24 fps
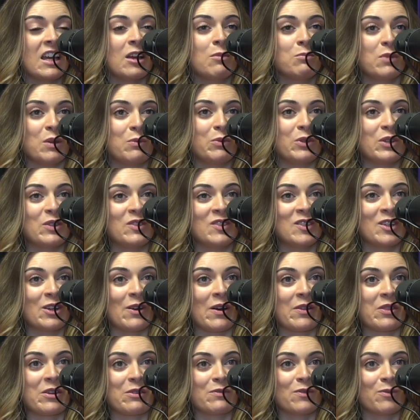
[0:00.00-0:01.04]
People used to go
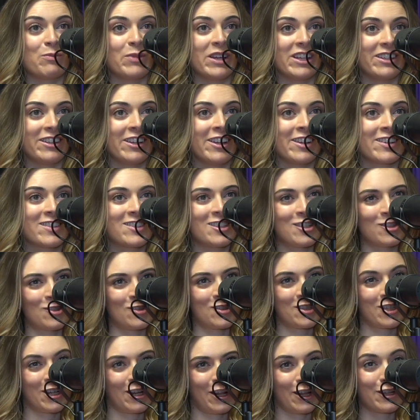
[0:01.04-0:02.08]
out there for picnics. This is
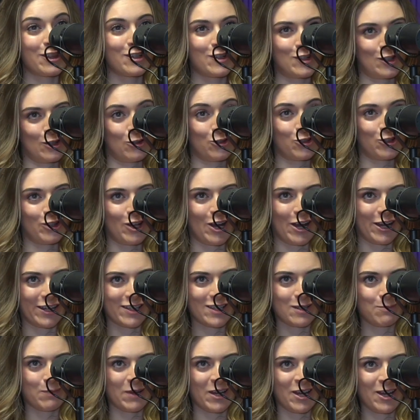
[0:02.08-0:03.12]
kind of like the social
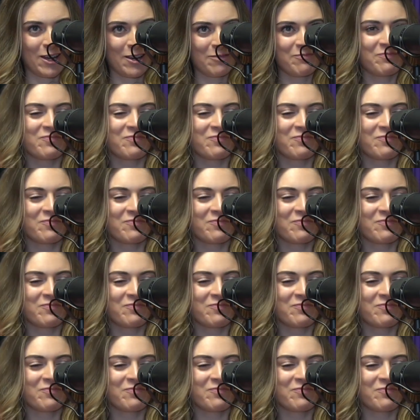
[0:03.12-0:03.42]
hotspot.